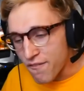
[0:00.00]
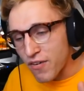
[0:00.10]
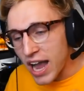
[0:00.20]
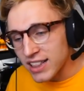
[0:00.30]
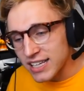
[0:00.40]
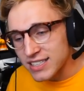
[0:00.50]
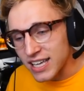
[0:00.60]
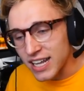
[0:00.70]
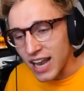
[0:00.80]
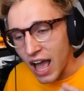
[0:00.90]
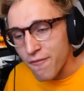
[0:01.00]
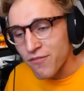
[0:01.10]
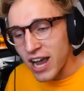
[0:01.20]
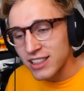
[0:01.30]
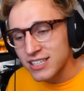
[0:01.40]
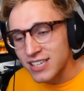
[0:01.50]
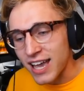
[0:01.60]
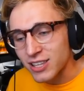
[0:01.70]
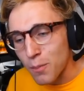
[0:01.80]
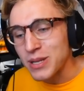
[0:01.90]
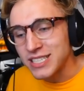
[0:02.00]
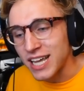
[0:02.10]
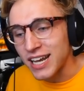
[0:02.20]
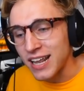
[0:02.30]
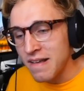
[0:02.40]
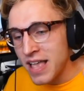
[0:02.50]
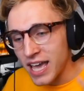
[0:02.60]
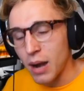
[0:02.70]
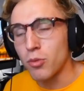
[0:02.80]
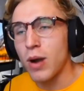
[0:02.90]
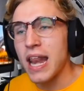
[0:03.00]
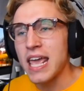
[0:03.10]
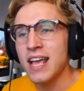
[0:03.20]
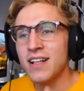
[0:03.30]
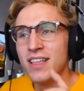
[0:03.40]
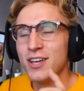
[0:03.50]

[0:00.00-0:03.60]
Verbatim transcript: I finally did it. I finally sacked up and did it. And I'm ready.